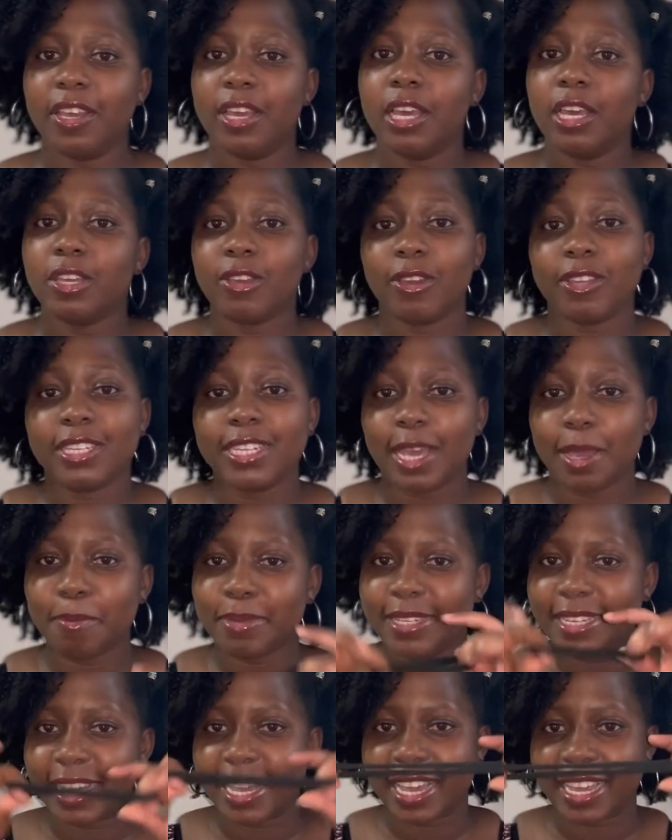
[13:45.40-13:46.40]
You're
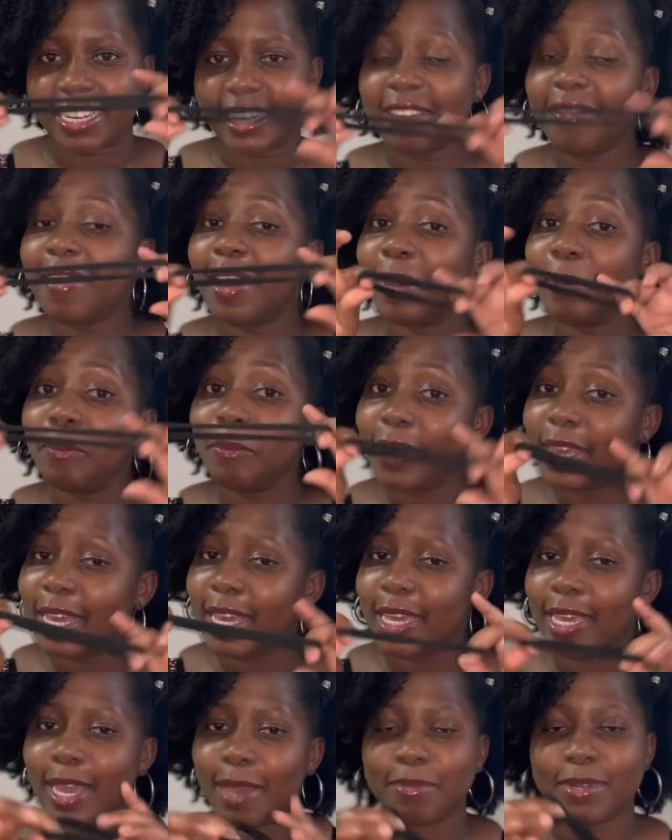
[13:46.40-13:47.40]
tempted, even
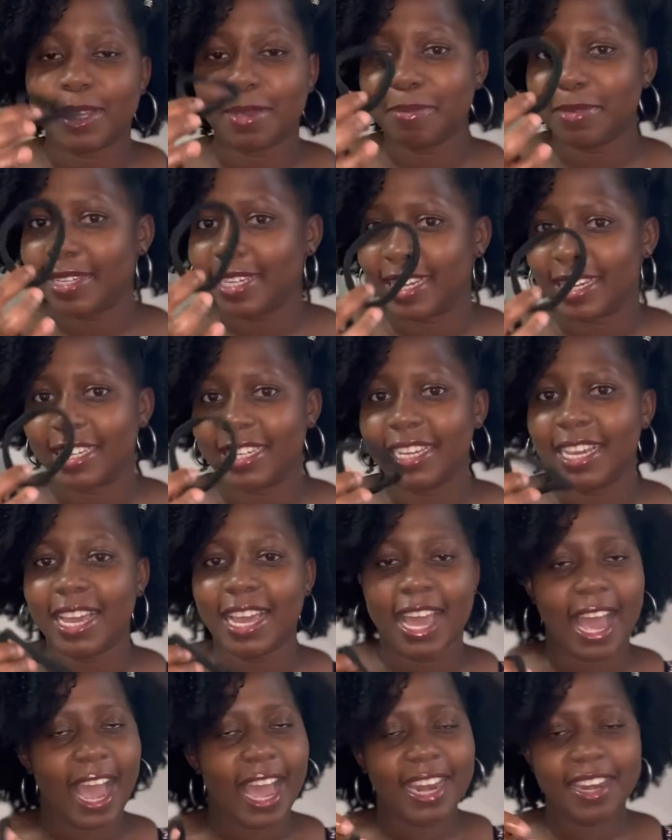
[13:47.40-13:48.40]
me, I'm tempted.
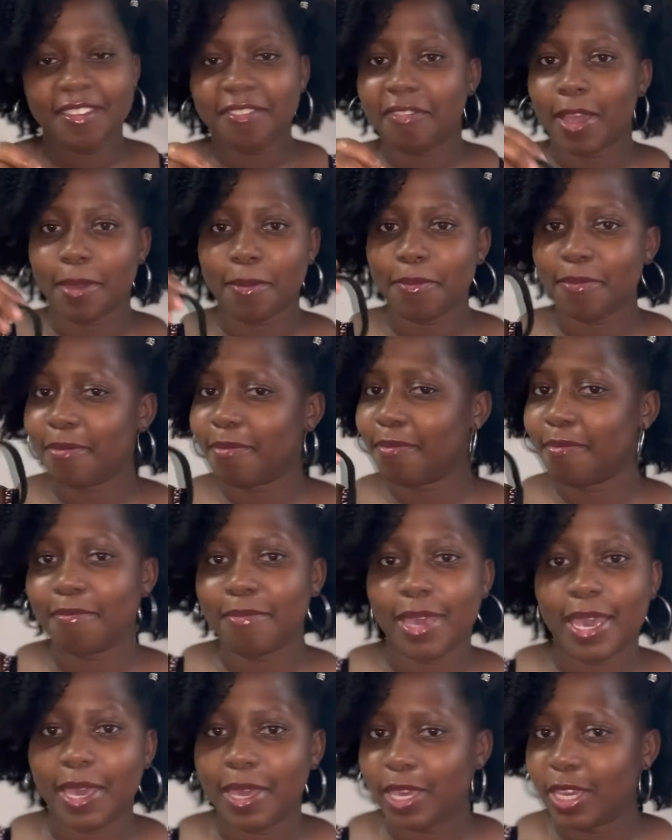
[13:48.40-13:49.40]
And if I
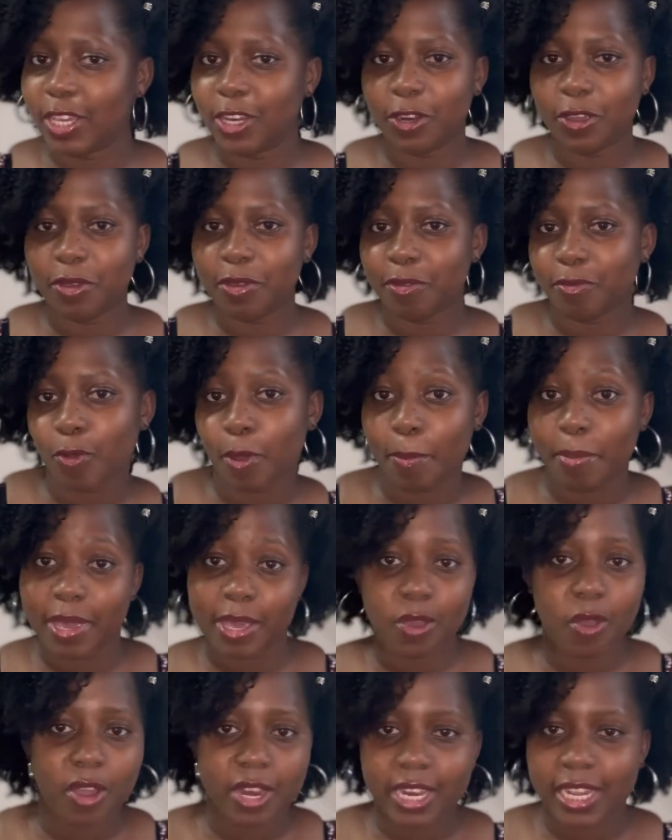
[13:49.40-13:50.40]
may, if we're being
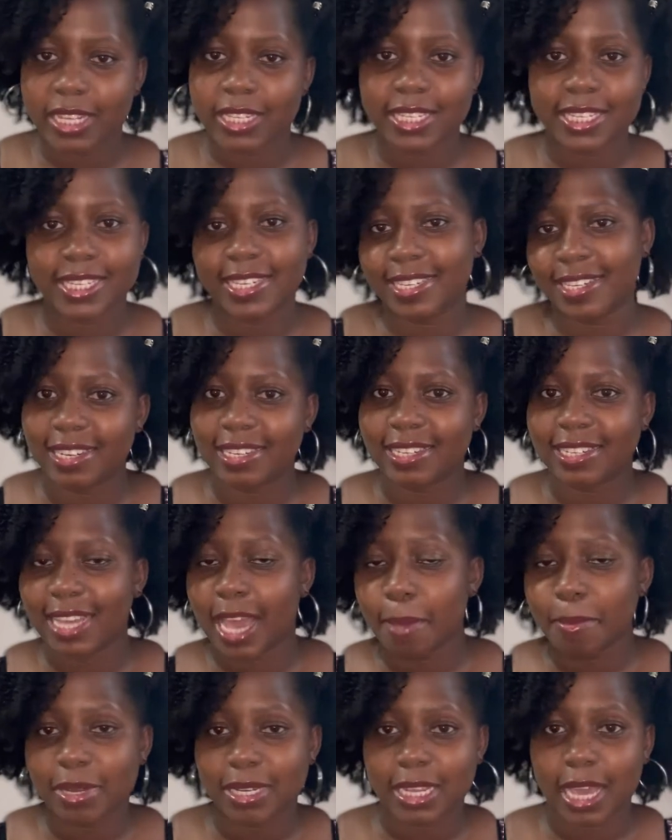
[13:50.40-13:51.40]
honest,
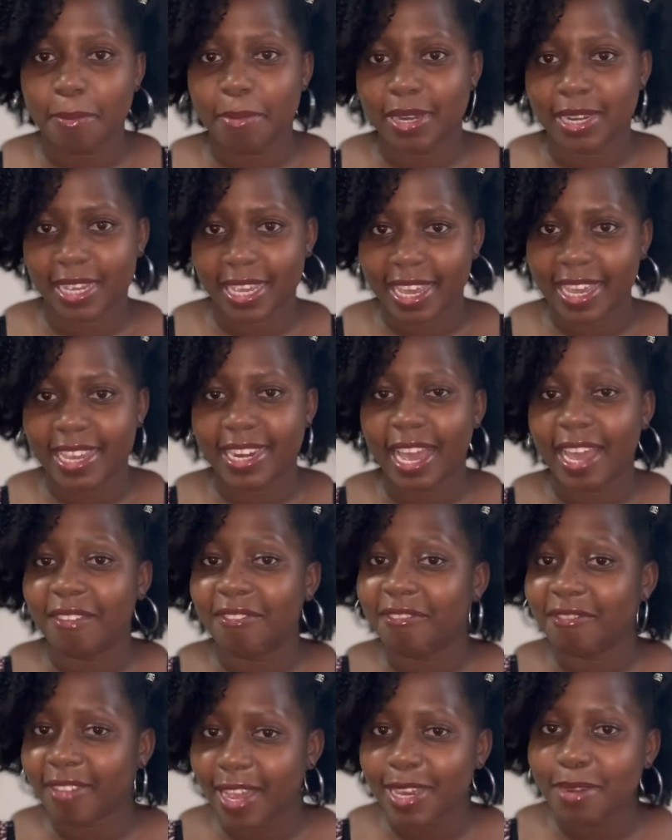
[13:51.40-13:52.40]
time and time and again, I
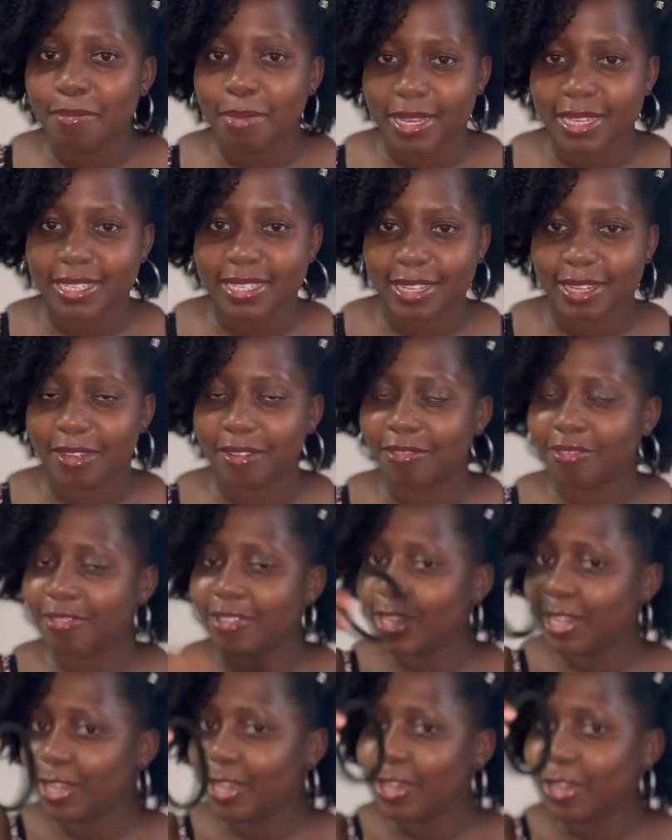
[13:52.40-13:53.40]
find myself
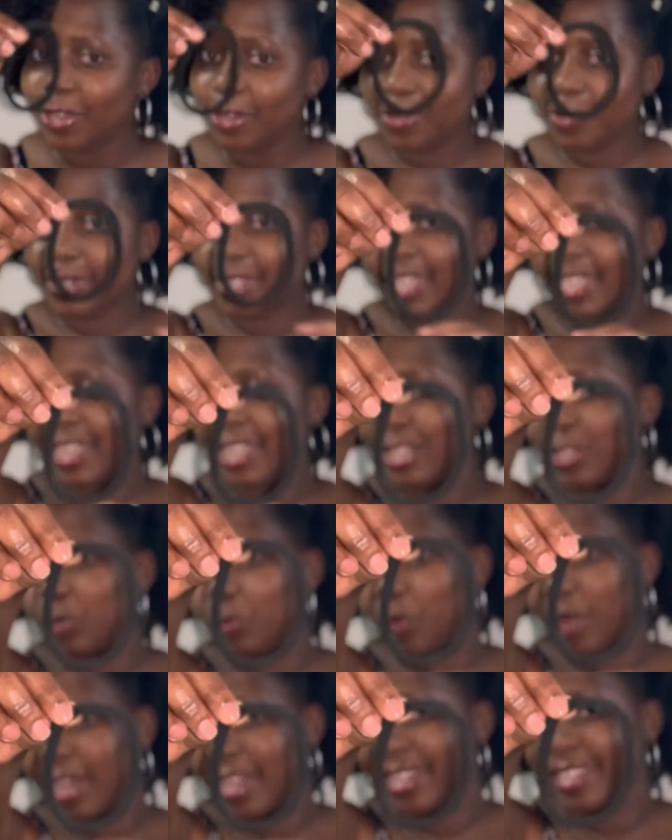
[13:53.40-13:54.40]
using these
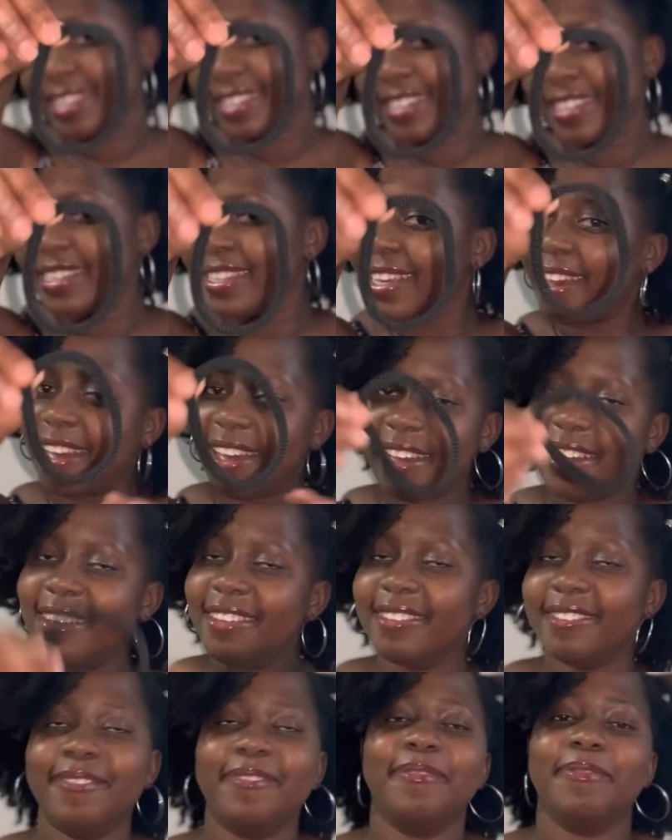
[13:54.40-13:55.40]
ones. Yeah,
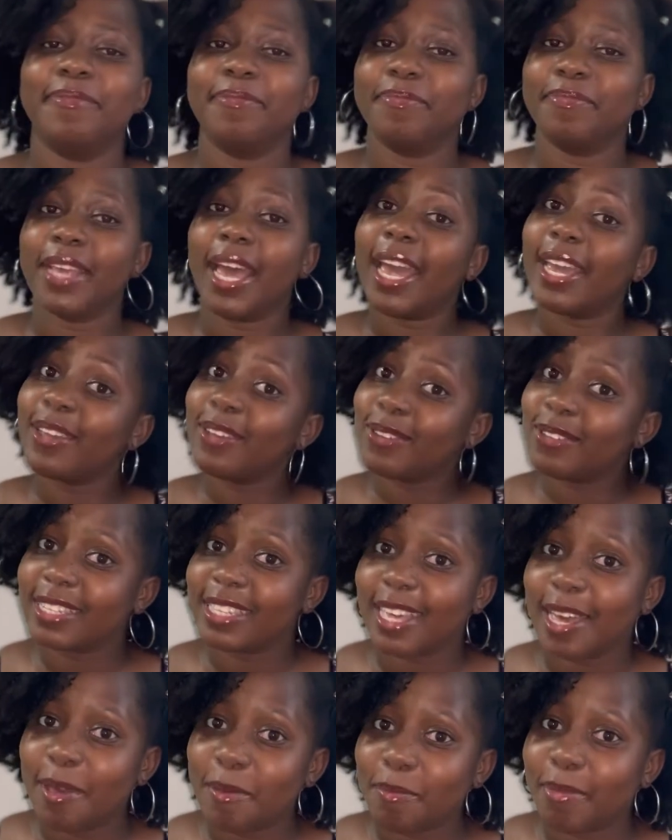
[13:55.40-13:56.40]
I use
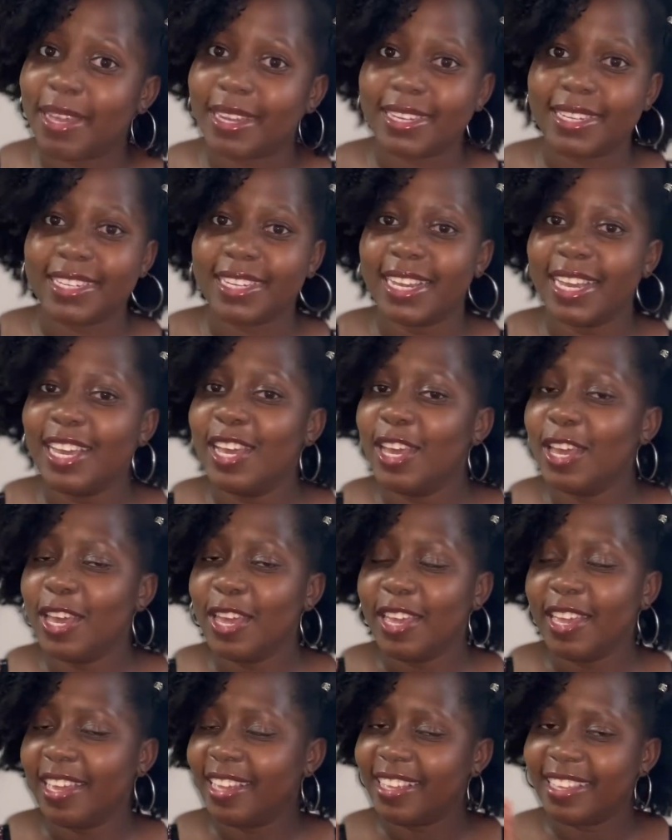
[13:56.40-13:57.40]
them, but
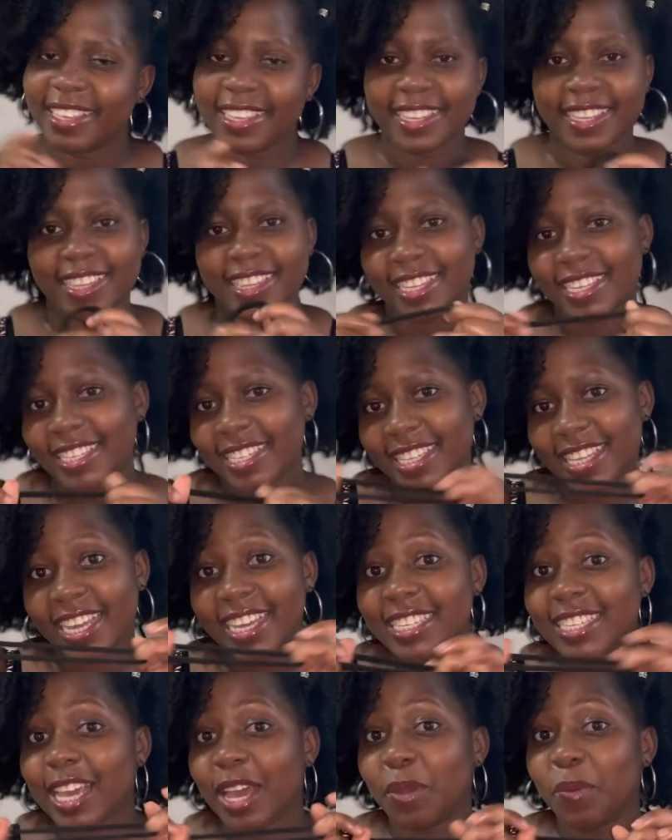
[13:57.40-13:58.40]
these
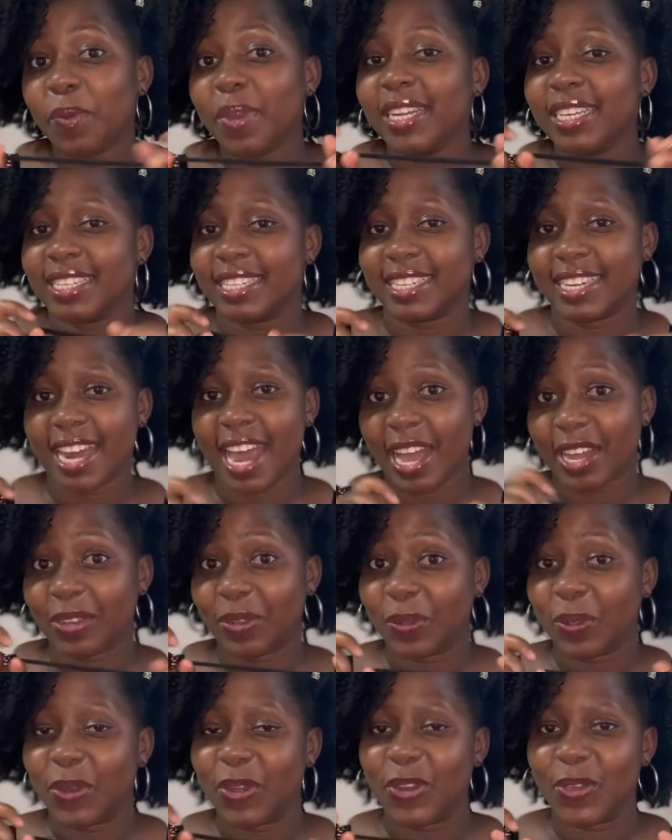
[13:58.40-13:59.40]
things can really snag
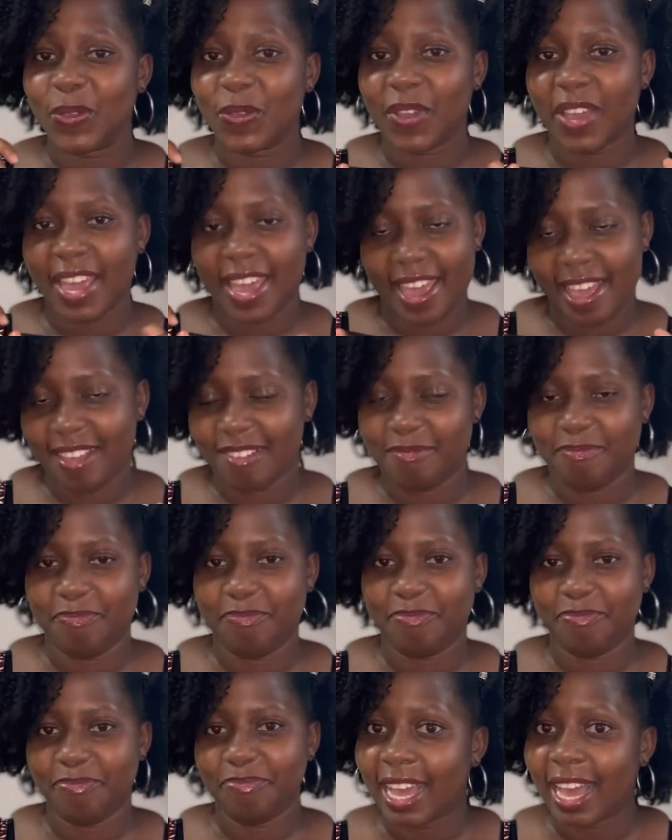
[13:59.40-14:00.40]
on your hair,
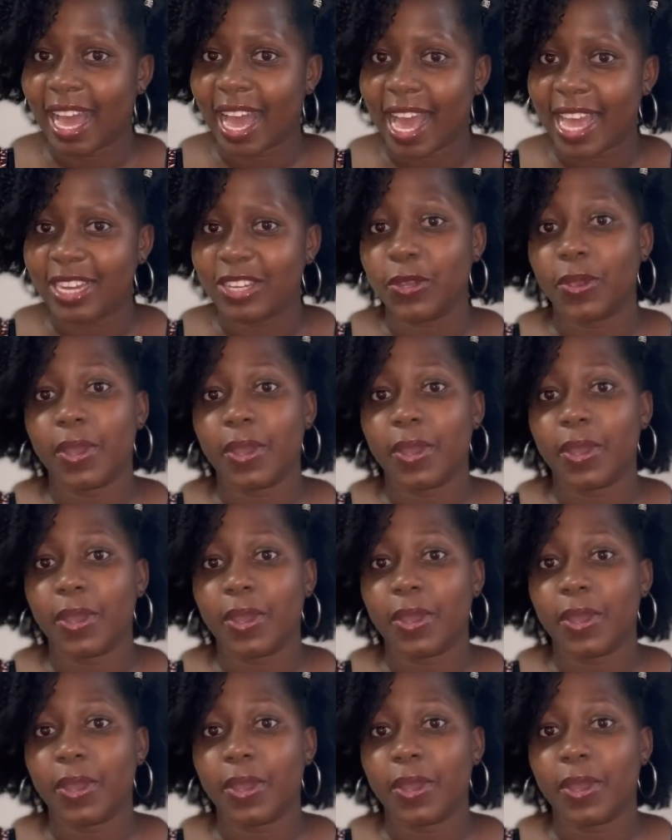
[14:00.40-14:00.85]
and your